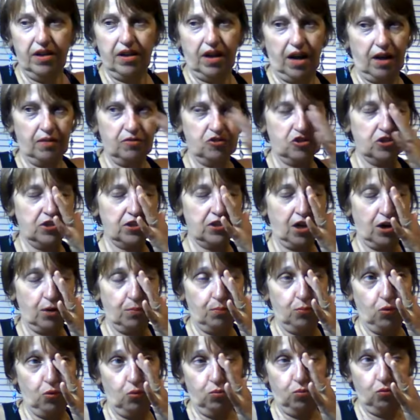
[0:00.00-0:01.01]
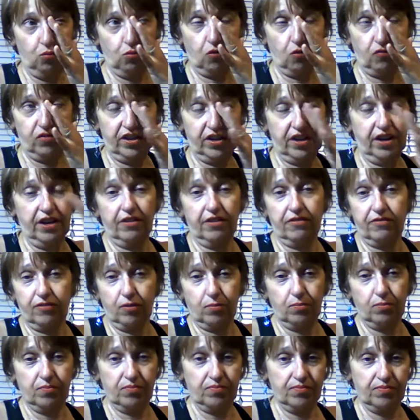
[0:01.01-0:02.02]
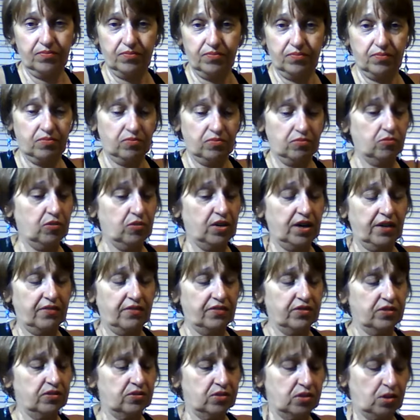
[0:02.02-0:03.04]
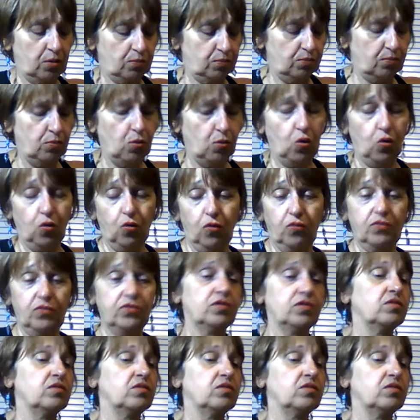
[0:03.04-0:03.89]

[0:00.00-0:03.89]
I just got a boo-boo over here from whatever. Something moved.